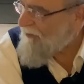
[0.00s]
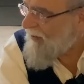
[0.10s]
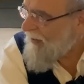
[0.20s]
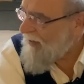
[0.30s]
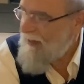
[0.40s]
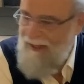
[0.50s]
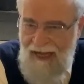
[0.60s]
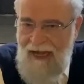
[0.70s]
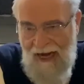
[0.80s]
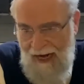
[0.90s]
feeling that
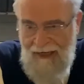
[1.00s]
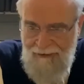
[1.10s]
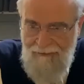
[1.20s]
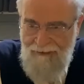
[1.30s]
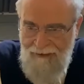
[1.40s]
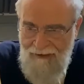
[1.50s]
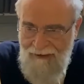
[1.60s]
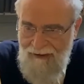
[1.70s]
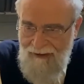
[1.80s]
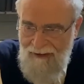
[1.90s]
they had
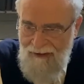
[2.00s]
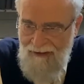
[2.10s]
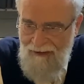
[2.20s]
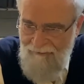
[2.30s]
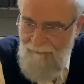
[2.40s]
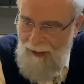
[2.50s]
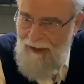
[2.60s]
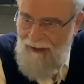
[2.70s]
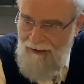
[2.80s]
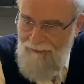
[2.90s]
of
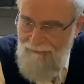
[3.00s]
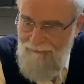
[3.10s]
pachad.